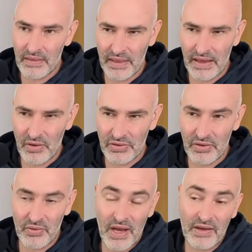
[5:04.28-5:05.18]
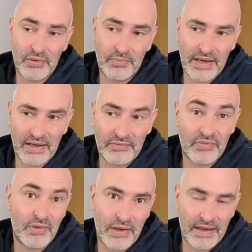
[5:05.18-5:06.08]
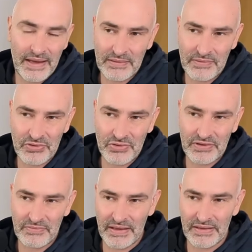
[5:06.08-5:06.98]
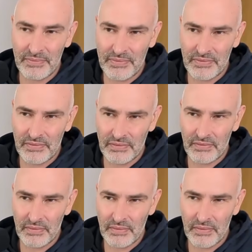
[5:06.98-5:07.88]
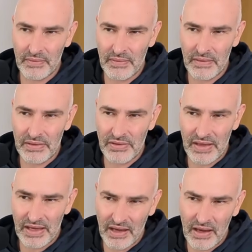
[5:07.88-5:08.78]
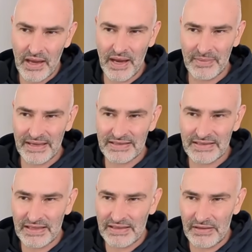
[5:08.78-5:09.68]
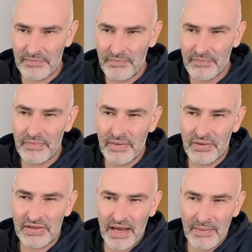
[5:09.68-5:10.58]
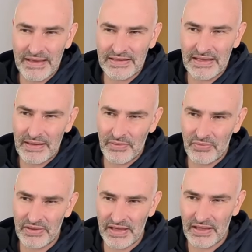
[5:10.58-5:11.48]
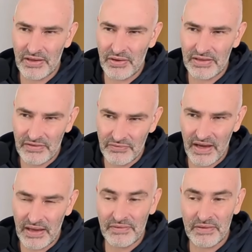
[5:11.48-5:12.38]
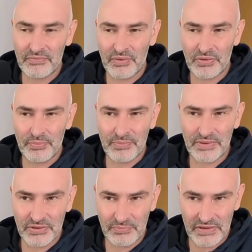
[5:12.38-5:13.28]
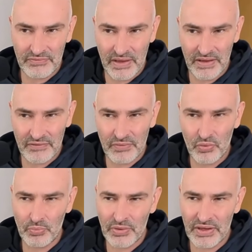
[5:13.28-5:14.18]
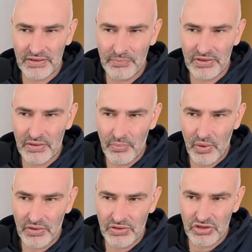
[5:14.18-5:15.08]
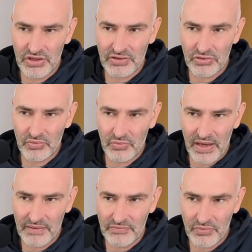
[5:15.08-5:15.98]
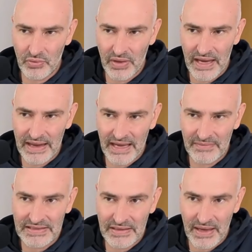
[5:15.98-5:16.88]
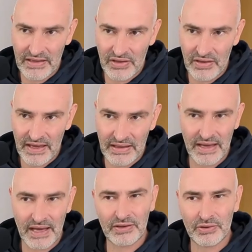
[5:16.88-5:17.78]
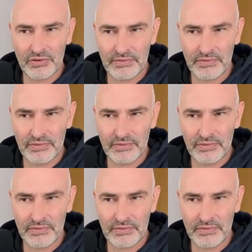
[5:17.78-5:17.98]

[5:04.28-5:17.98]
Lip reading: And also, I could play f4 and eventually defend them. So here, I'm hesitating. You see, I'm hesitating between taking on d5, followed by bishop b5, or putting the bishop on g to f4 and having some action on that diagonal.